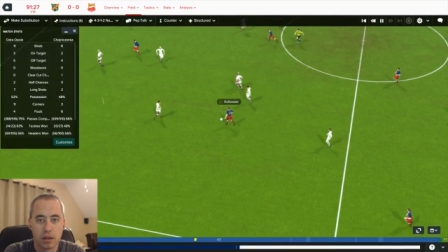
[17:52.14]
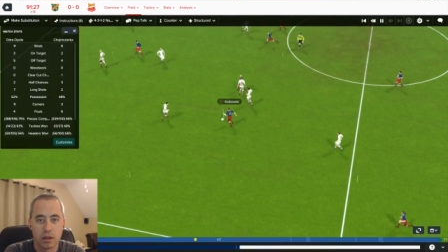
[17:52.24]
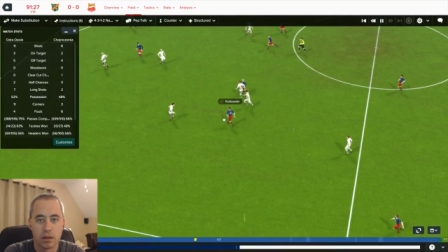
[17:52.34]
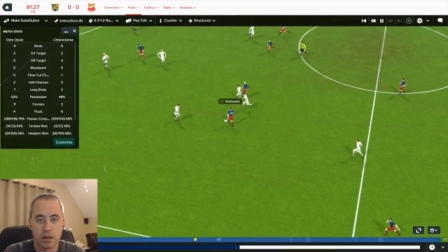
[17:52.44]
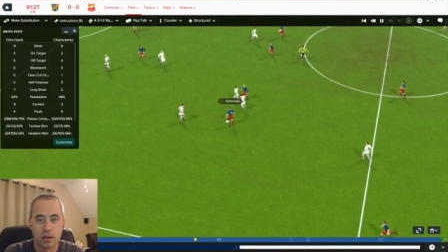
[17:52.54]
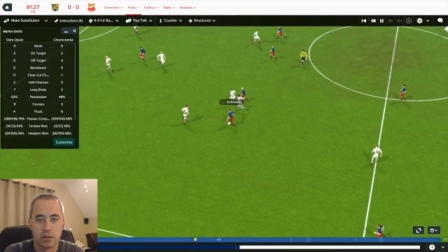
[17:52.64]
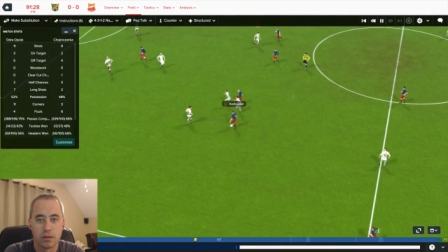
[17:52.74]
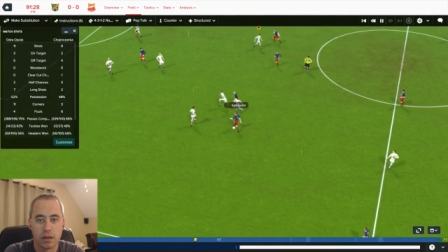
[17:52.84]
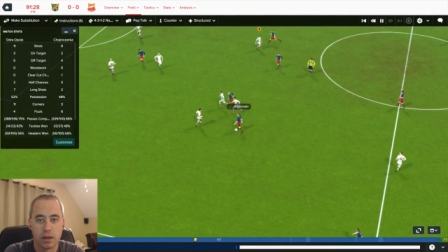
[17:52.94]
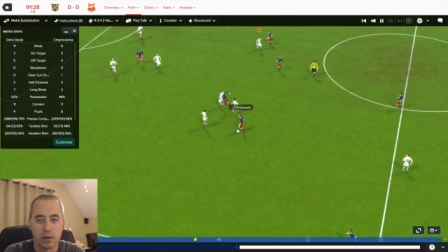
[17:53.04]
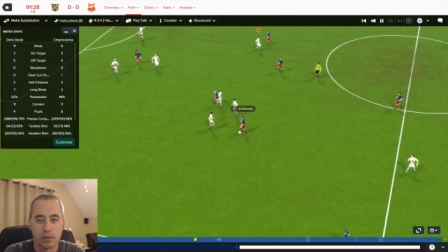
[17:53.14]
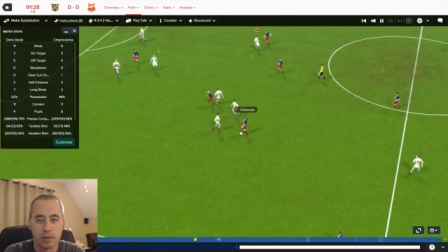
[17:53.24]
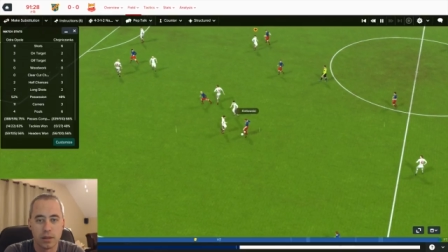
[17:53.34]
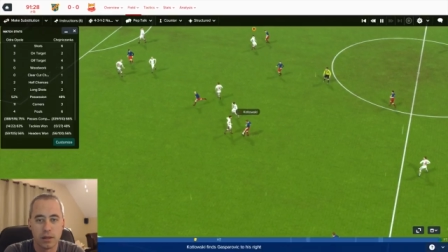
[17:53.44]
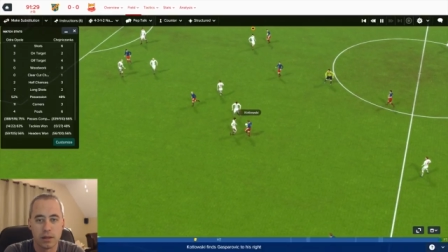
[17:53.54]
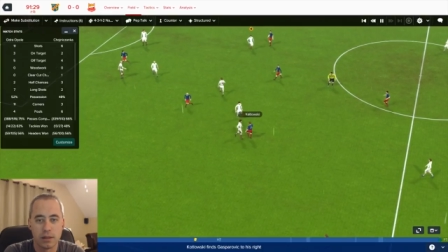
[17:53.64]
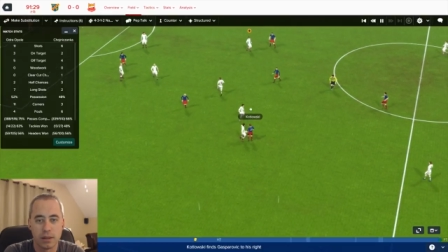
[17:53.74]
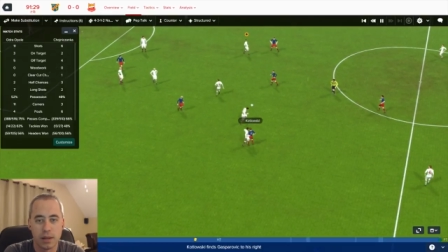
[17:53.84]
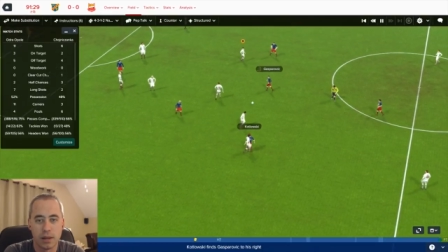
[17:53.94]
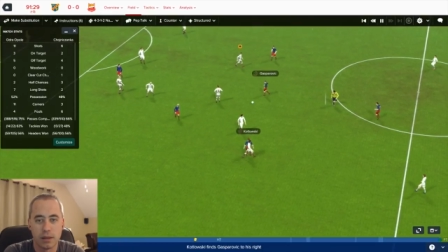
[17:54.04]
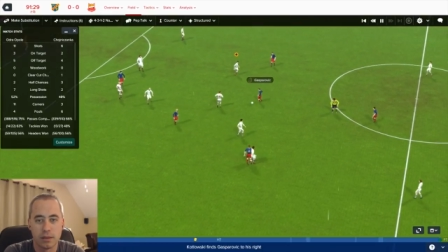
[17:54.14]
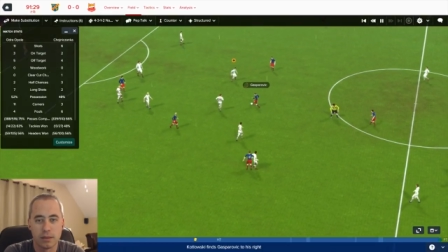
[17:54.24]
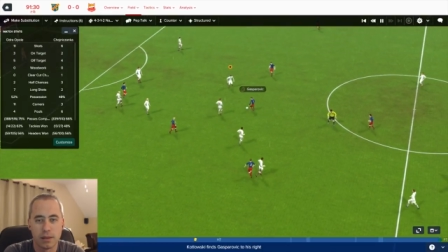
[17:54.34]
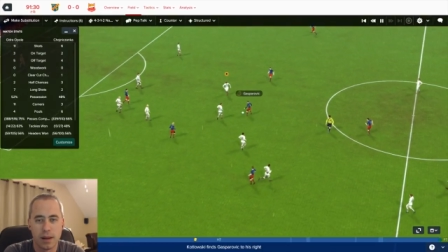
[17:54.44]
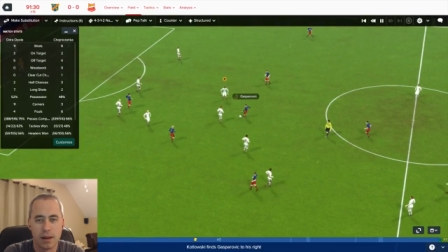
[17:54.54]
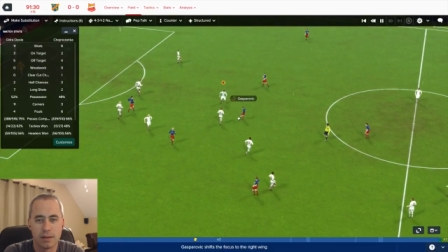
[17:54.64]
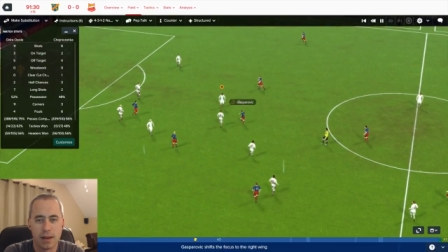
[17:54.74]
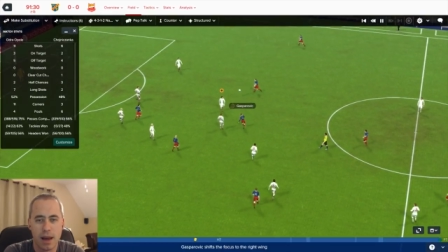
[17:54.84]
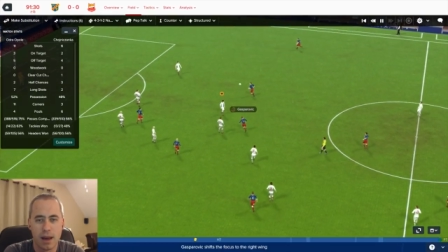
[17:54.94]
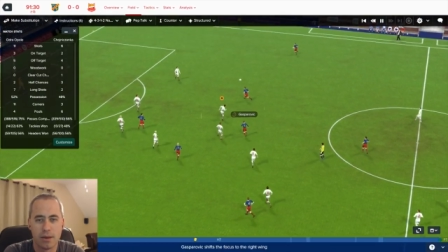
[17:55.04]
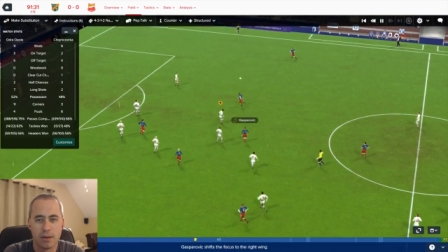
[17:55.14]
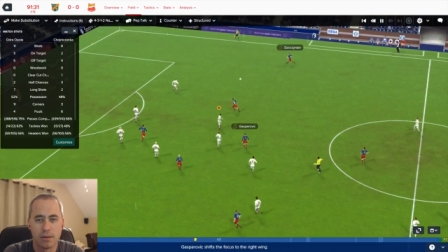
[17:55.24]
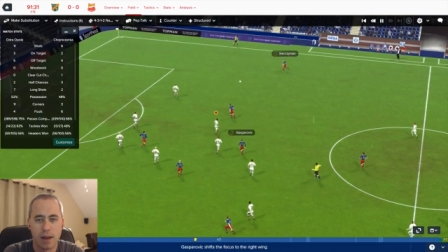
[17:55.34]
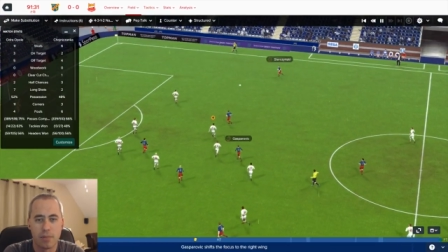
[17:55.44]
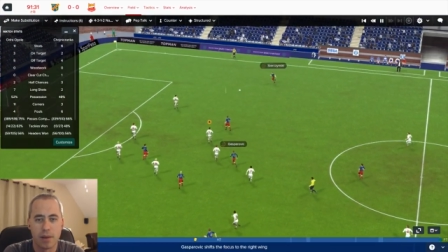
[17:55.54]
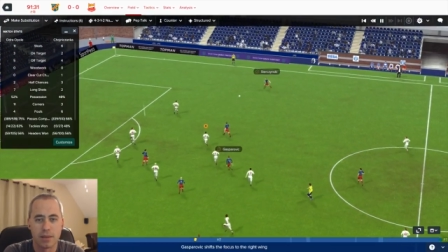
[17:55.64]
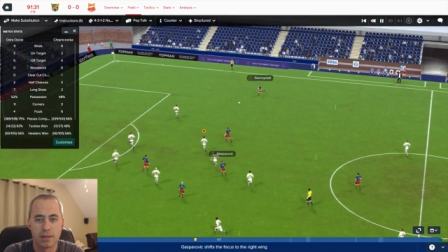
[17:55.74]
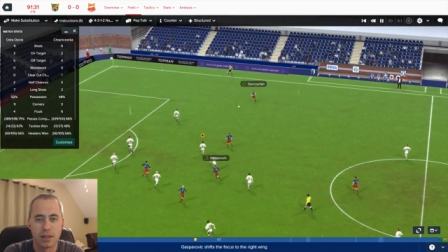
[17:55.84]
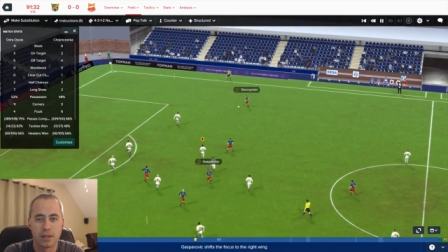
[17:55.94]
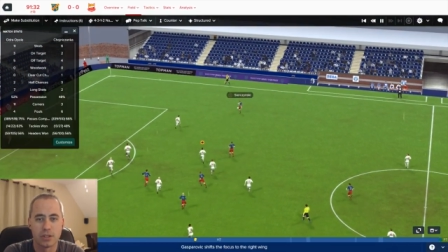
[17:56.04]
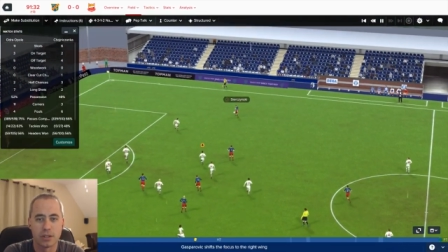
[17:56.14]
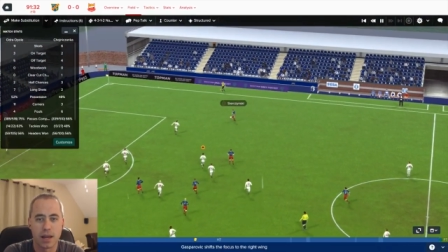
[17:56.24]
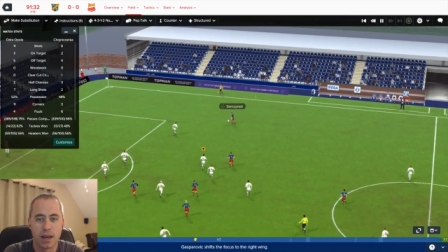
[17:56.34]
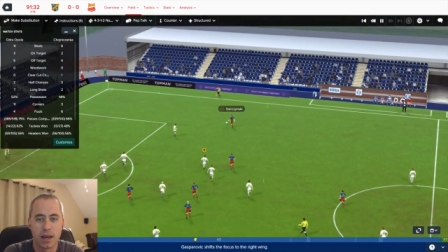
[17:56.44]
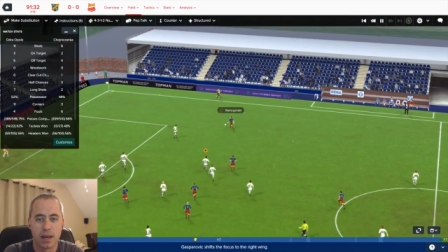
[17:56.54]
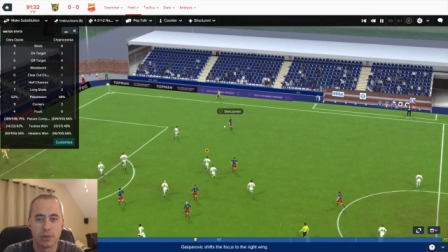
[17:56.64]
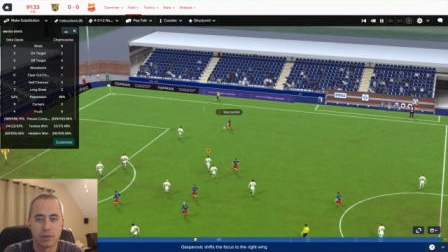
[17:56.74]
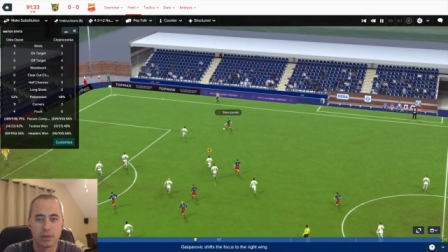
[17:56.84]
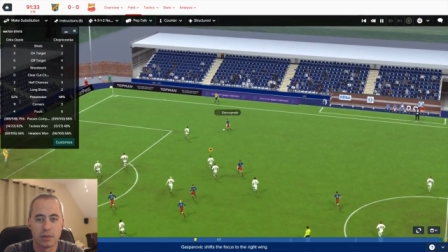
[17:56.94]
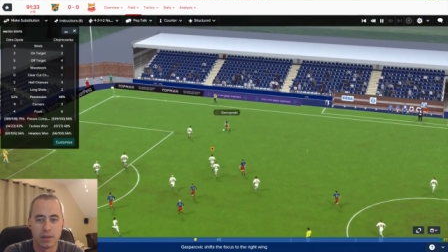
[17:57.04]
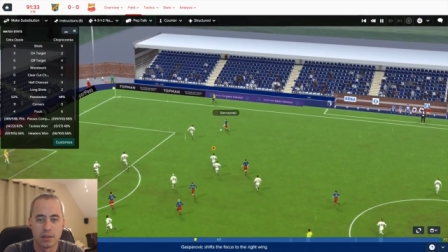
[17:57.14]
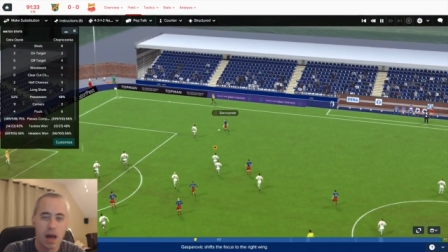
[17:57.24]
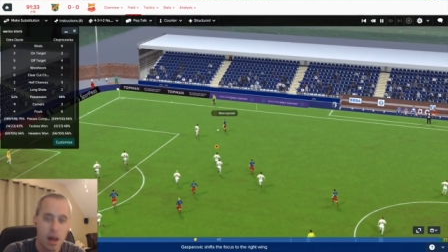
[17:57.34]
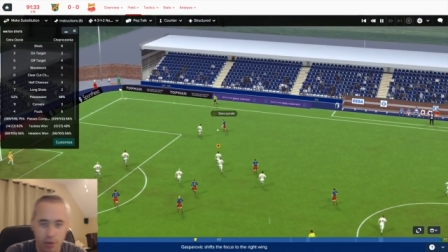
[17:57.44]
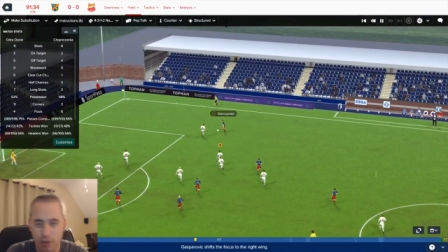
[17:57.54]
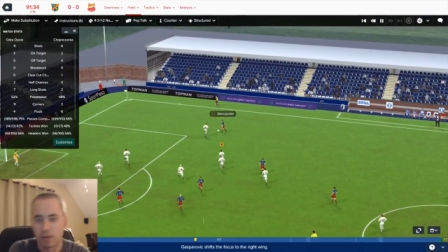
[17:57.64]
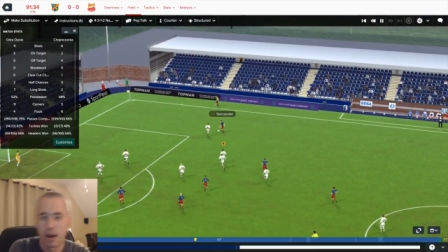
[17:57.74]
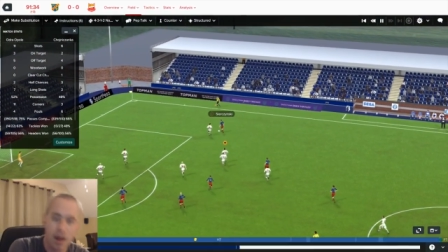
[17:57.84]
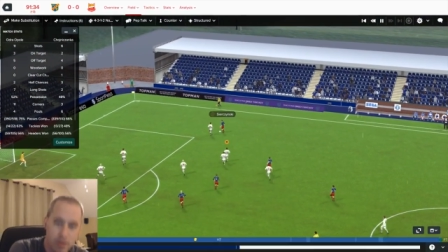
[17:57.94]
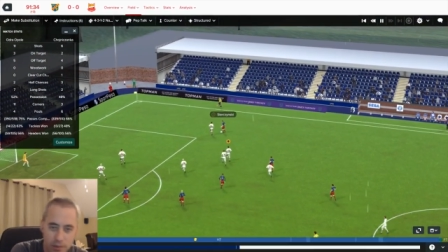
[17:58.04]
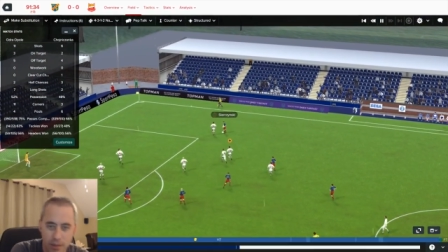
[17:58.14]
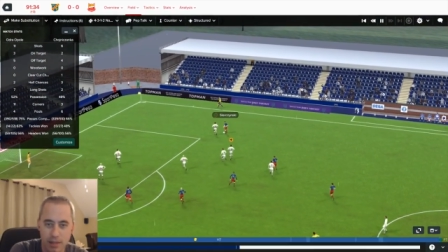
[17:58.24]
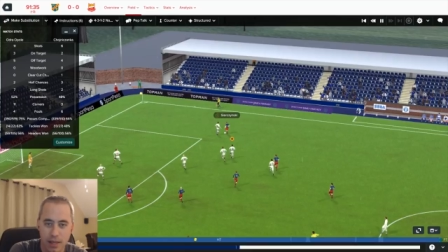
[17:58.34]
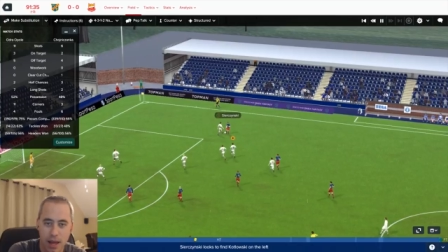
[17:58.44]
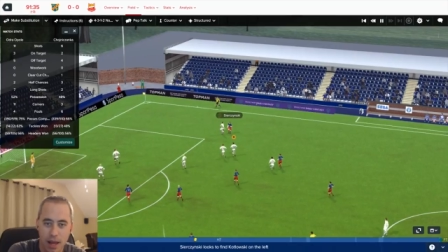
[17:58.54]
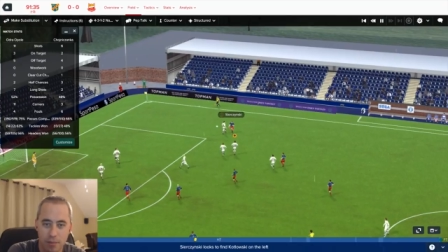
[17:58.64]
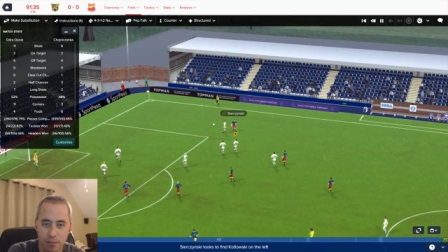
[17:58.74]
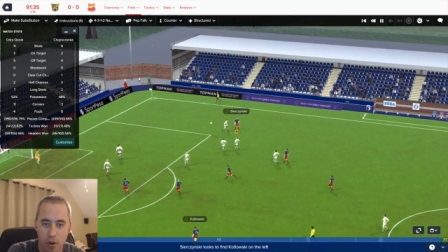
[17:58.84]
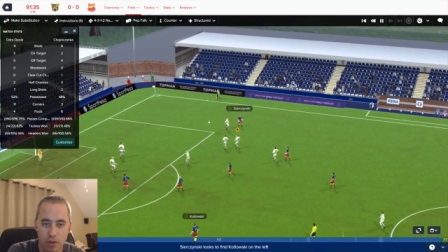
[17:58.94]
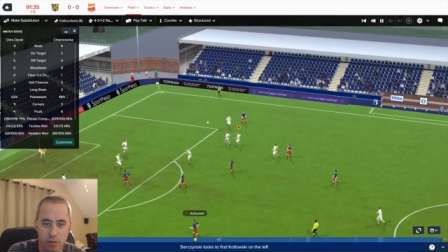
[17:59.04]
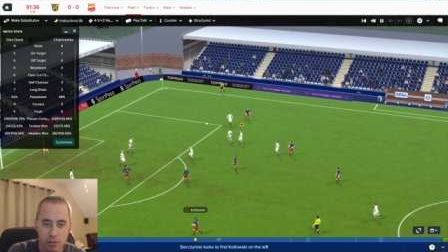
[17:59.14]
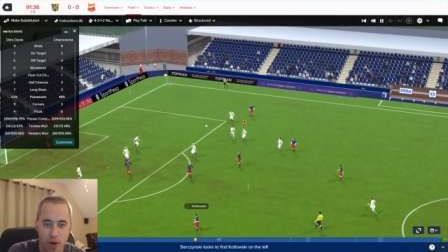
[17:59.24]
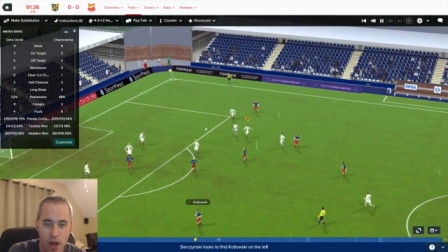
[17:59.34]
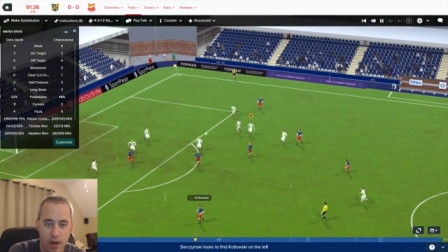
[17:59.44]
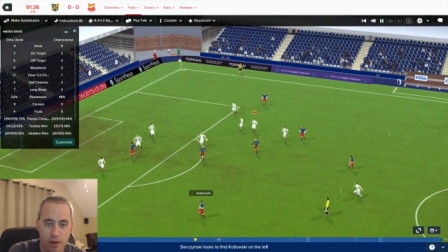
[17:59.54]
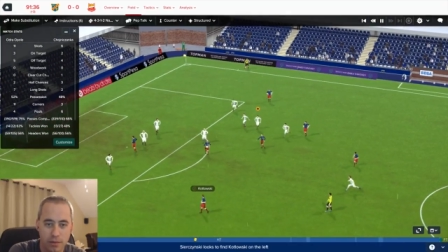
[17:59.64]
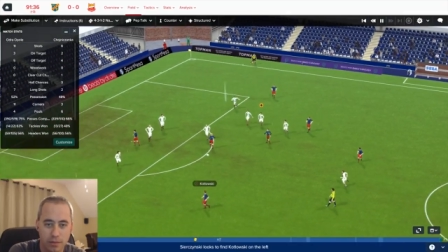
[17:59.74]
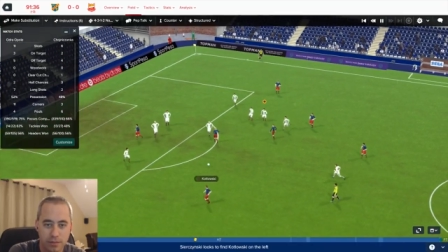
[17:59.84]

Oh no, oh no, oh no, right past the injured guy. With, he's hobbling around. He's like, Bols, I'm trying.